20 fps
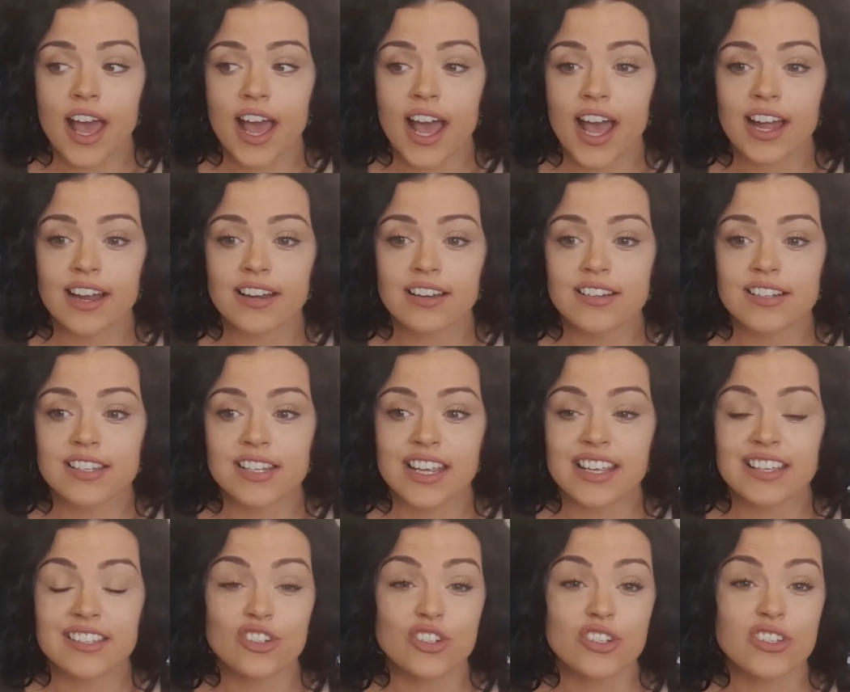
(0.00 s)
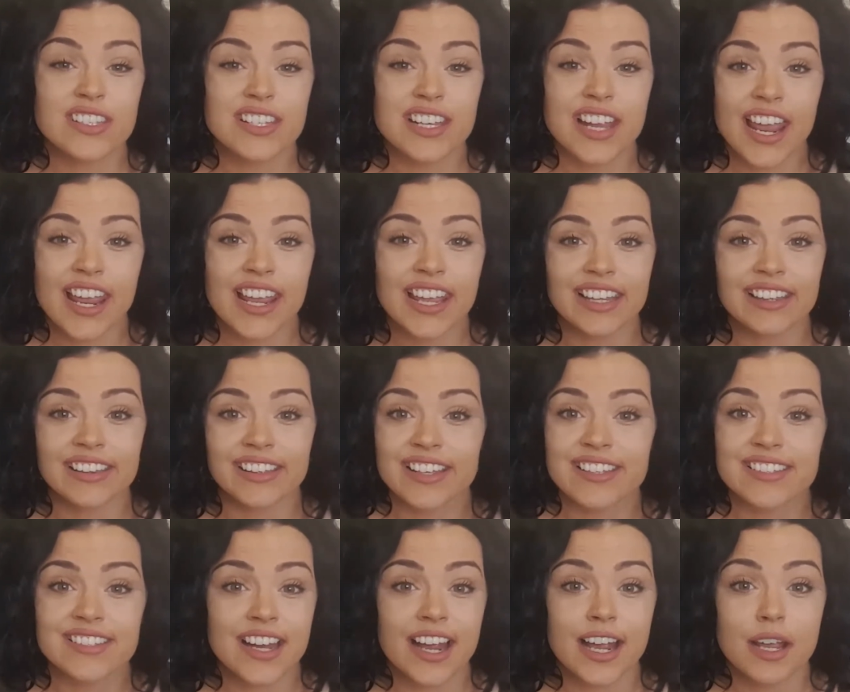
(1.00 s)
And it's just taking
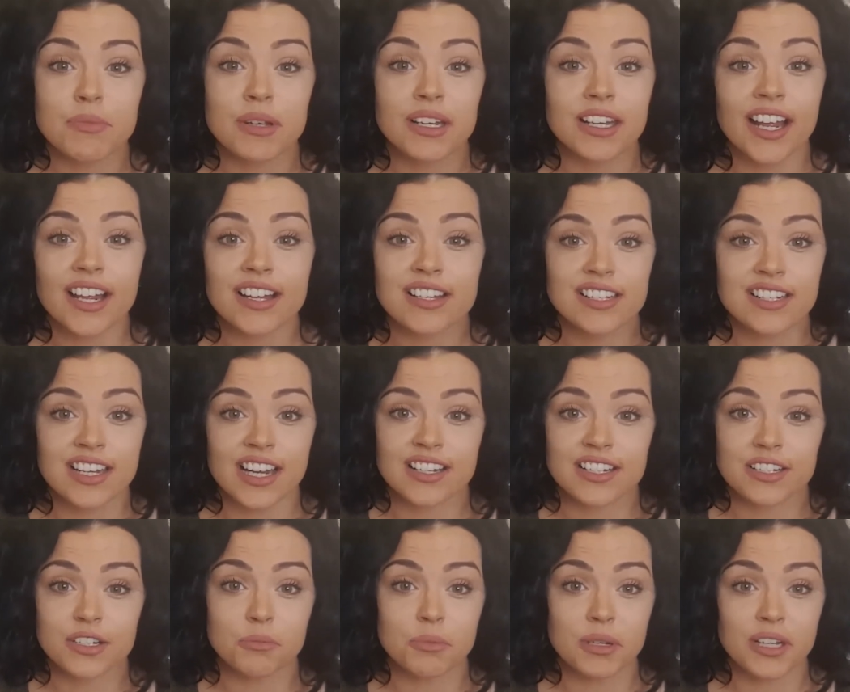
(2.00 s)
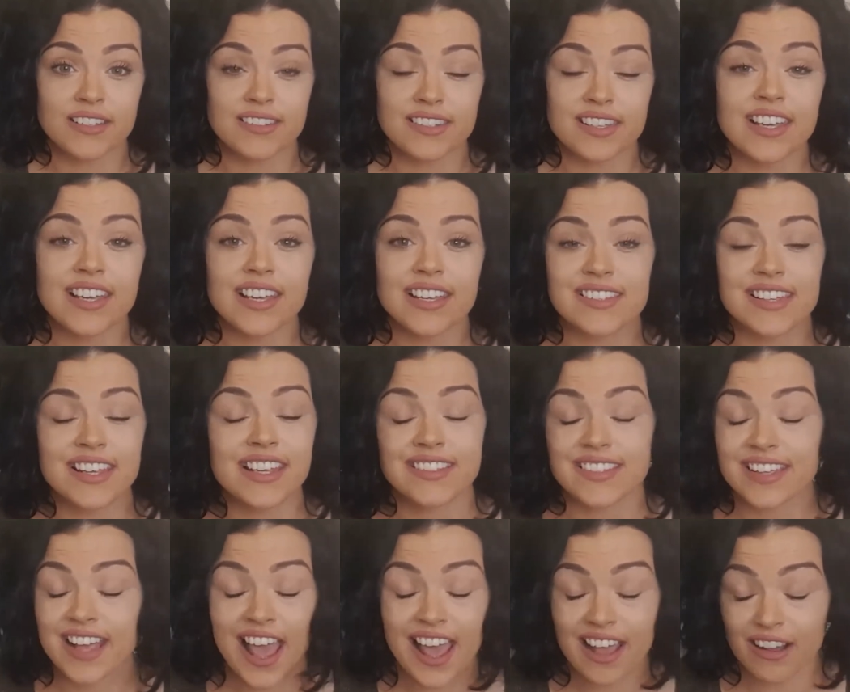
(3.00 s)
less time at night to tidy up because
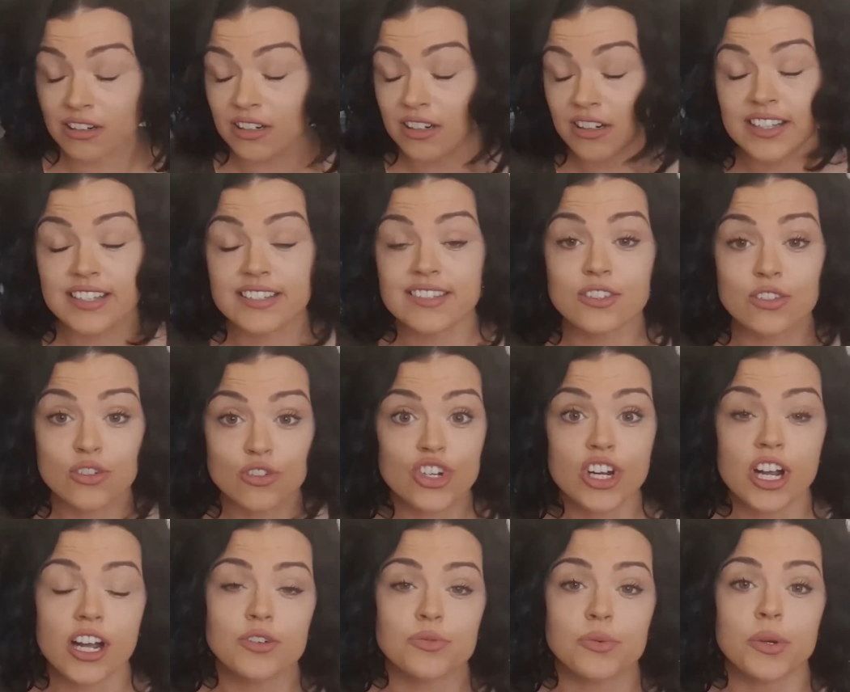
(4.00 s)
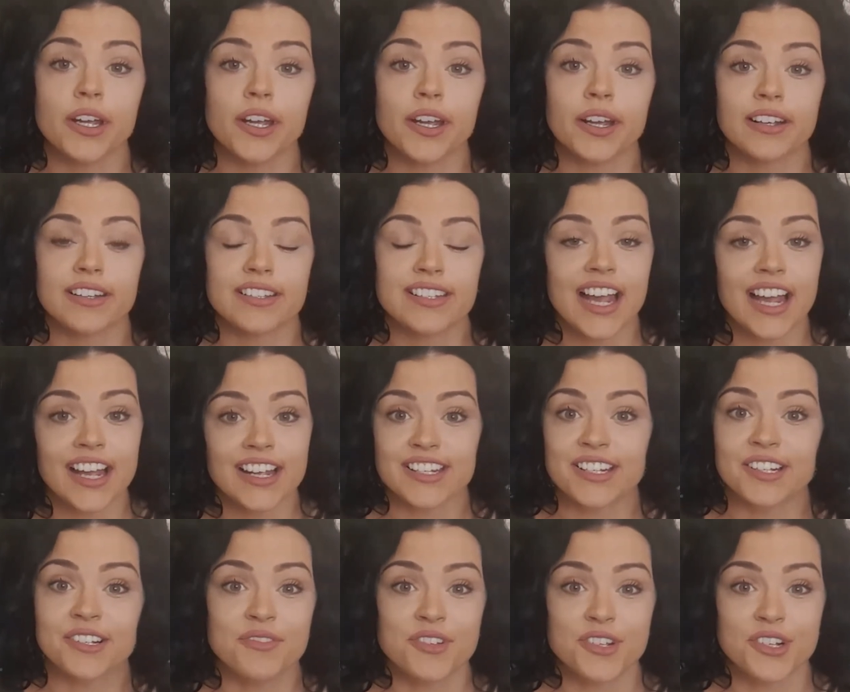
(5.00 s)
it's such hard work
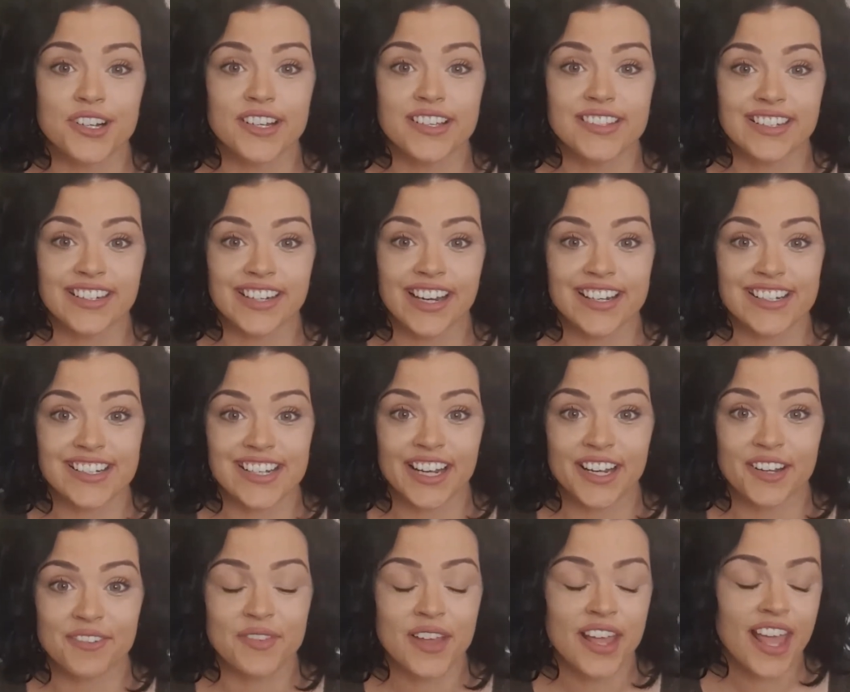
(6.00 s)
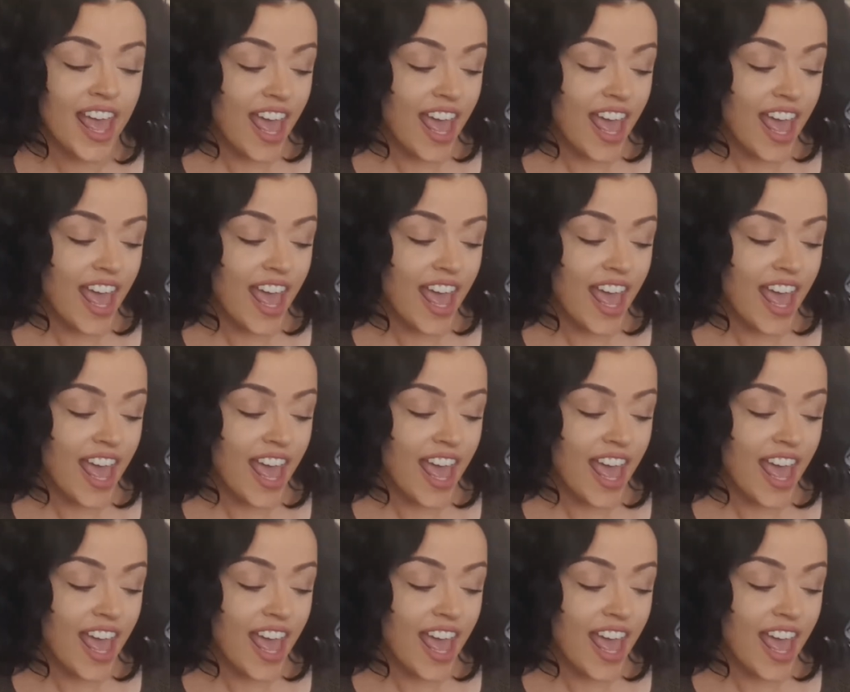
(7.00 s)
tidying up toys at night time.